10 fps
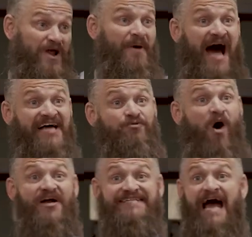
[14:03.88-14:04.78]
ribeyes
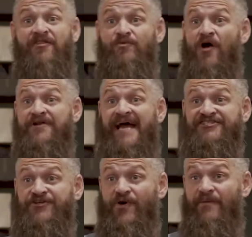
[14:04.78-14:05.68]
walk down the road
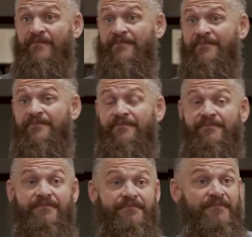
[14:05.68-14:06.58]
next to them.
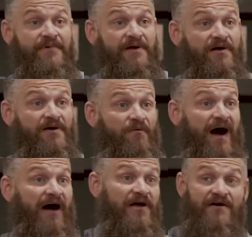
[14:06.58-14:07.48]

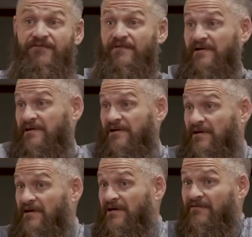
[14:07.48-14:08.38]
While
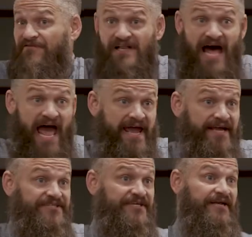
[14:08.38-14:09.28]

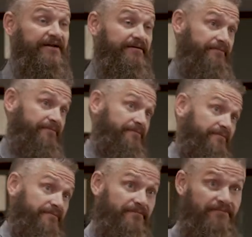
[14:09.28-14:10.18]
fillets and,
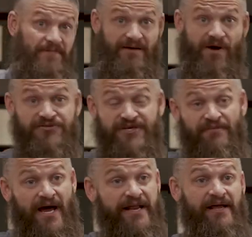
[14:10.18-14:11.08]
come on
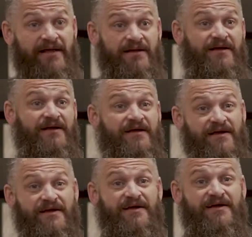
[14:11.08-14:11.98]
somebody,
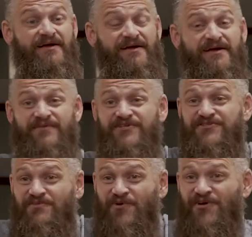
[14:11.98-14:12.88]
put
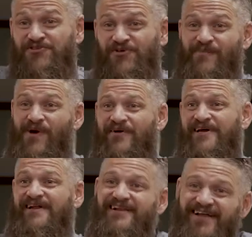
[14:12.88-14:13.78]
some grilled shrimp on
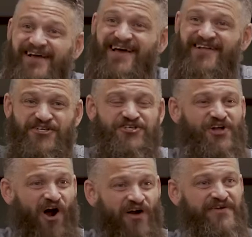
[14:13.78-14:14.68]
it. Just
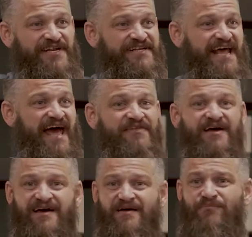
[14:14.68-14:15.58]
starving to death.
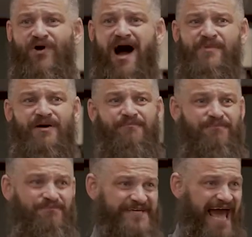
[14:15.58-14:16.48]
Brahma
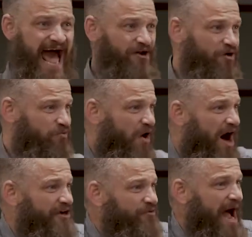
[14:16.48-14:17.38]
cattle
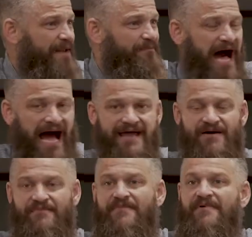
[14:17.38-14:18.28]
walking right by
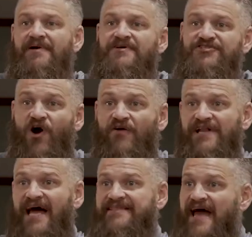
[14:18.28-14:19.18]
them. Starving
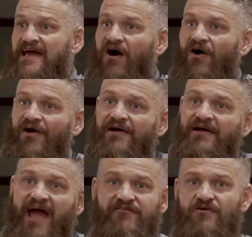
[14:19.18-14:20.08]
like they are.
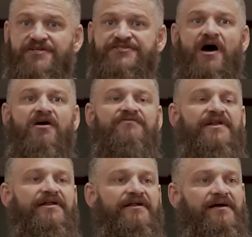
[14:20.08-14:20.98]
Everyone's starving.
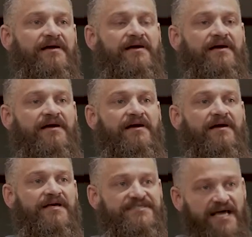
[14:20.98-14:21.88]

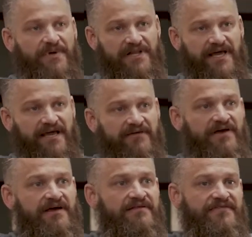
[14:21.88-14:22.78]
Because they believe
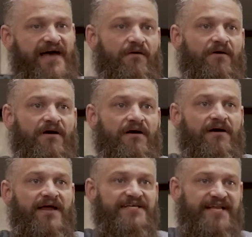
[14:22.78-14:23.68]
that that
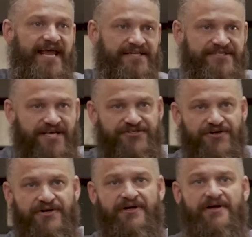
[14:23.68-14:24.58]
is an ancestor